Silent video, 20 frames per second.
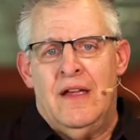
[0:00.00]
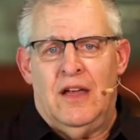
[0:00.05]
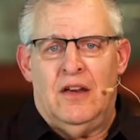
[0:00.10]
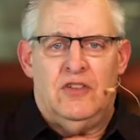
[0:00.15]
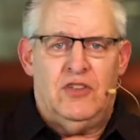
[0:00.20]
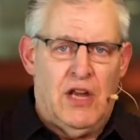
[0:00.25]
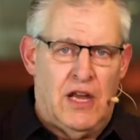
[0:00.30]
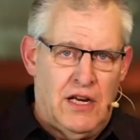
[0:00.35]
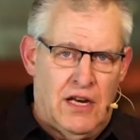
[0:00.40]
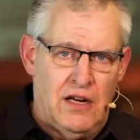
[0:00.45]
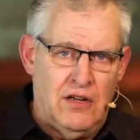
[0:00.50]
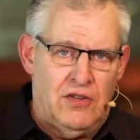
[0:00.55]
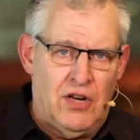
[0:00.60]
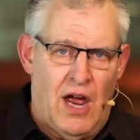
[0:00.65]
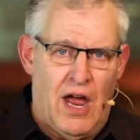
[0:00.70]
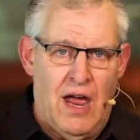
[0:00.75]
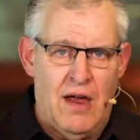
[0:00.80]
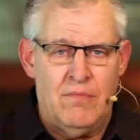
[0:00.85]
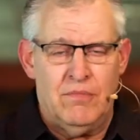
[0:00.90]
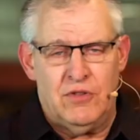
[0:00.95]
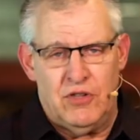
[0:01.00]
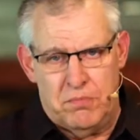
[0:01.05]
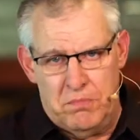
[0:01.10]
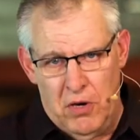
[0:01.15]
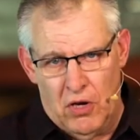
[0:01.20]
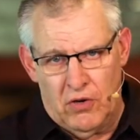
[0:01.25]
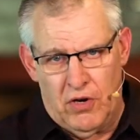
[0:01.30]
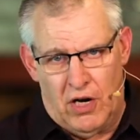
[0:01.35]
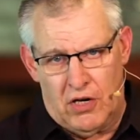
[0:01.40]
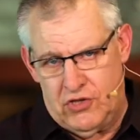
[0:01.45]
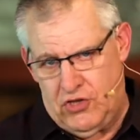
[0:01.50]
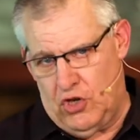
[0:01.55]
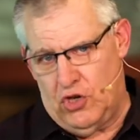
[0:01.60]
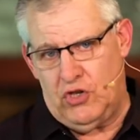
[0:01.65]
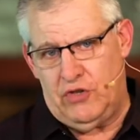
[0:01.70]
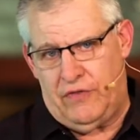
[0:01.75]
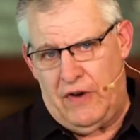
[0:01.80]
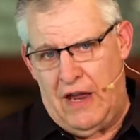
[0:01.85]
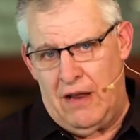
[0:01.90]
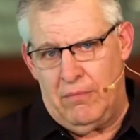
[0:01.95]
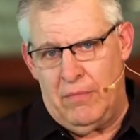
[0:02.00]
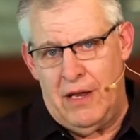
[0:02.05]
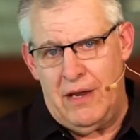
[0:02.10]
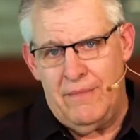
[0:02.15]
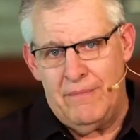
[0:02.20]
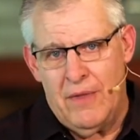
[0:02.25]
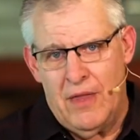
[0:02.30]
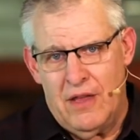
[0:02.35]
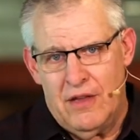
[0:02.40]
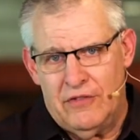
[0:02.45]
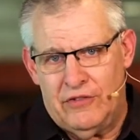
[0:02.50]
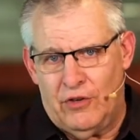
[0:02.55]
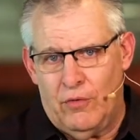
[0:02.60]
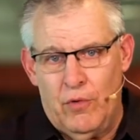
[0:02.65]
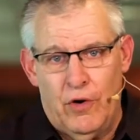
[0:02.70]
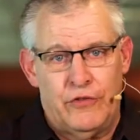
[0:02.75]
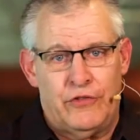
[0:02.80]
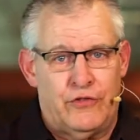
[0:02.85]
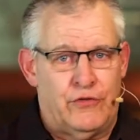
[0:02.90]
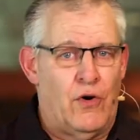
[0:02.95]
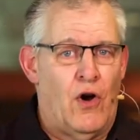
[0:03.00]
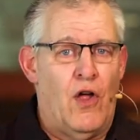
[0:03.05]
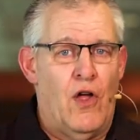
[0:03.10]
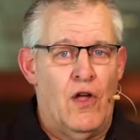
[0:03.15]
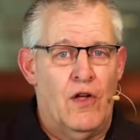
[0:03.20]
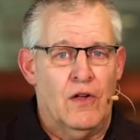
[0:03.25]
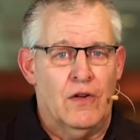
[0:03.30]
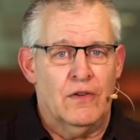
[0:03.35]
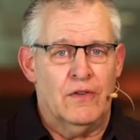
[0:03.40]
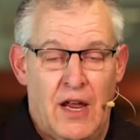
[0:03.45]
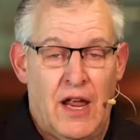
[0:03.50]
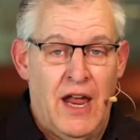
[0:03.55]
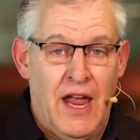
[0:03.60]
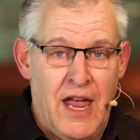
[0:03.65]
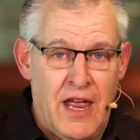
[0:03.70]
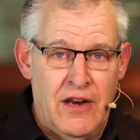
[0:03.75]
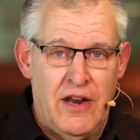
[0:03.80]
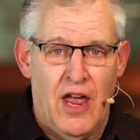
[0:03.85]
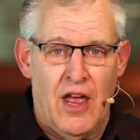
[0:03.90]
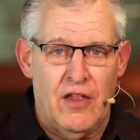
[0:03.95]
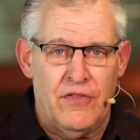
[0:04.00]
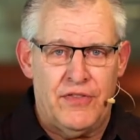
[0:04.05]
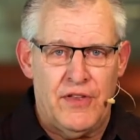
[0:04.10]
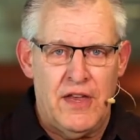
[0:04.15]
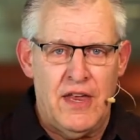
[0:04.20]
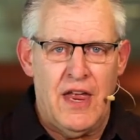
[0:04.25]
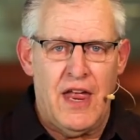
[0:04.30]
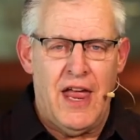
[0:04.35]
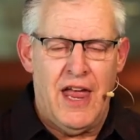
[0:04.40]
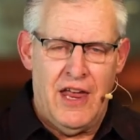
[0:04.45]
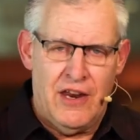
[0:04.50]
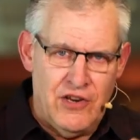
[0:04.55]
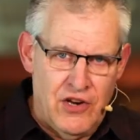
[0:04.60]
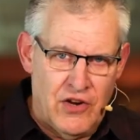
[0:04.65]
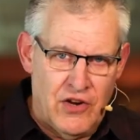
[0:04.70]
and taking time to build our church family so we're strong and healthy and